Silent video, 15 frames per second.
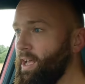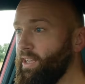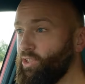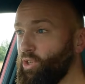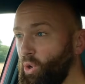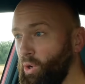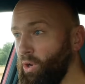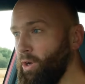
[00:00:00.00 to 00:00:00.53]
It's
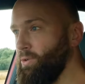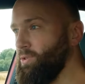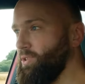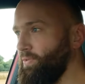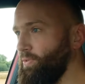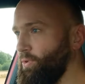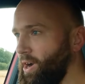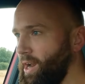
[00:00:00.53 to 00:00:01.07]
got loads
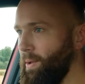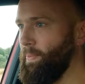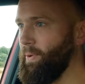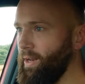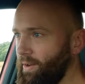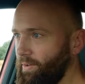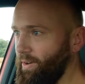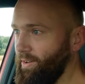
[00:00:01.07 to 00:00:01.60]
of grip
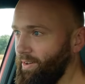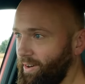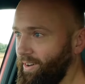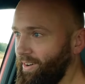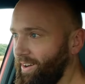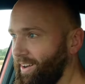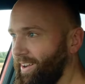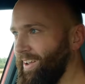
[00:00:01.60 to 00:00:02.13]
and it
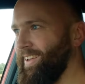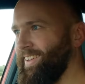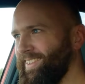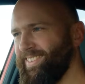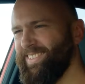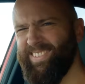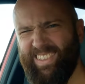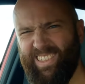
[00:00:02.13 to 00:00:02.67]

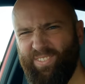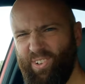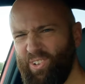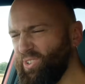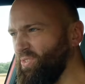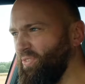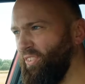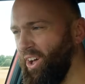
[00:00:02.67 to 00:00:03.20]
just
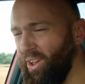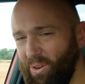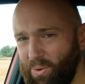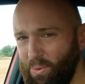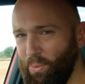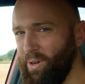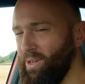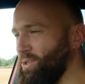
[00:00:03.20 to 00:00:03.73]
feels fun
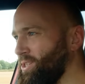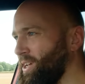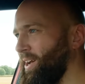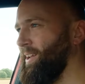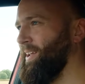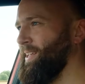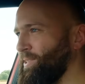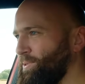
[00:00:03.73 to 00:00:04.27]
when you
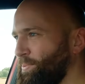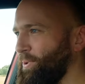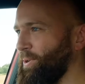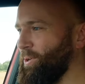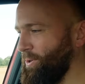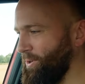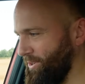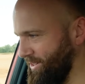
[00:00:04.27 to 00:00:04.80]
turn it into a
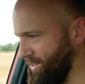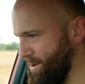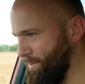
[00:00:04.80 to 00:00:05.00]
corner.